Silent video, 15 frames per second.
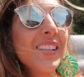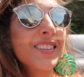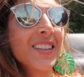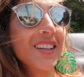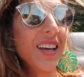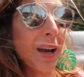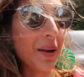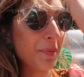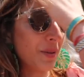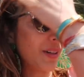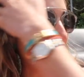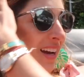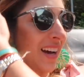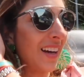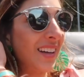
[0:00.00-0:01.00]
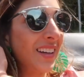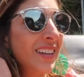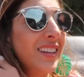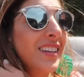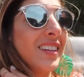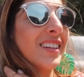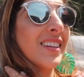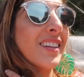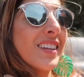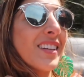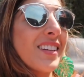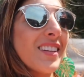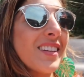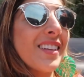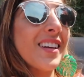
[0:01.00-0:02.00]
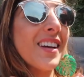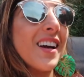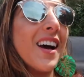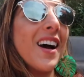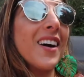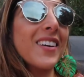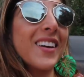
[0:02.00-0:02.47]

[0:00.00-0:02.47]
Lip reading: No, to CAPRI. Can I give you indication for that?